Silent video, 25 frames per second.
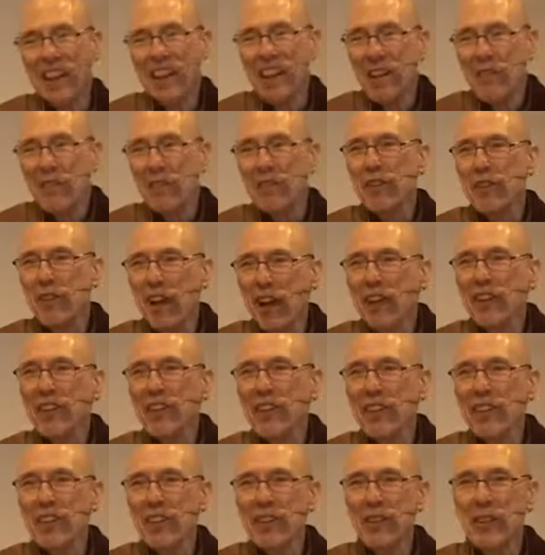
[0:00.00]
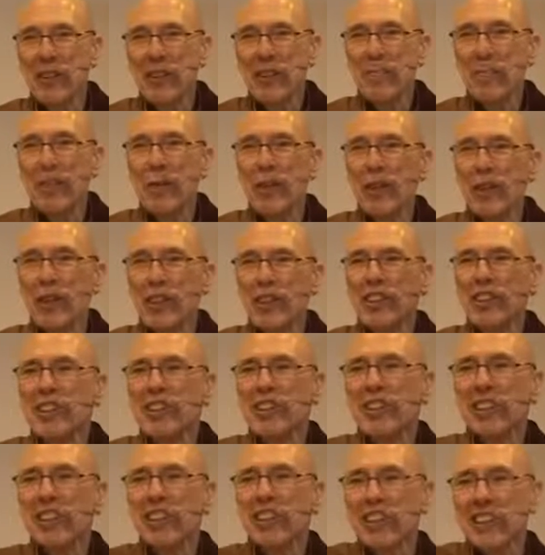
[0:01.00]
veranda or the
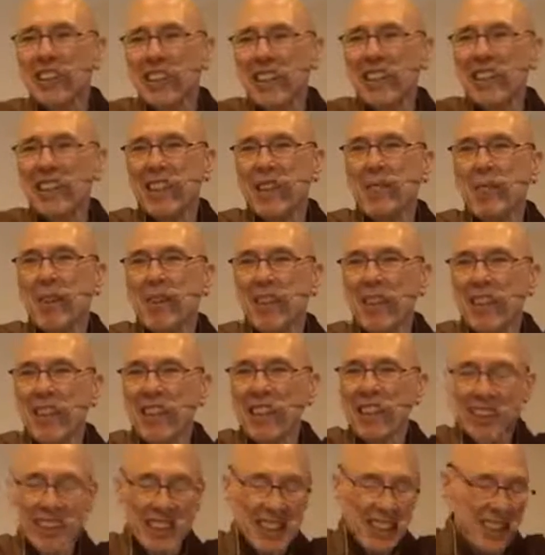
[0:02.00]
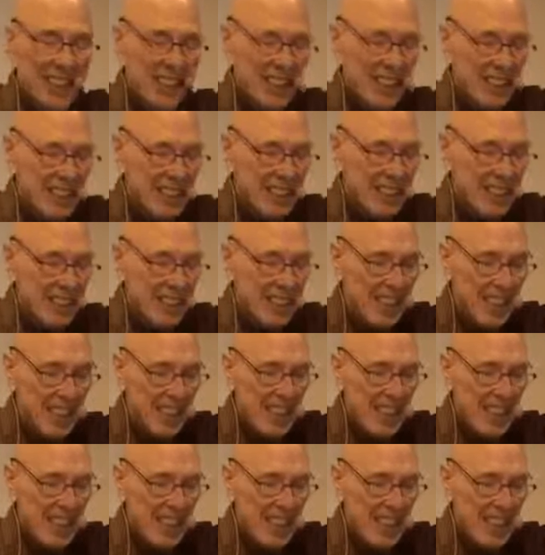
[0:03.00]
porch and sees him in the distance.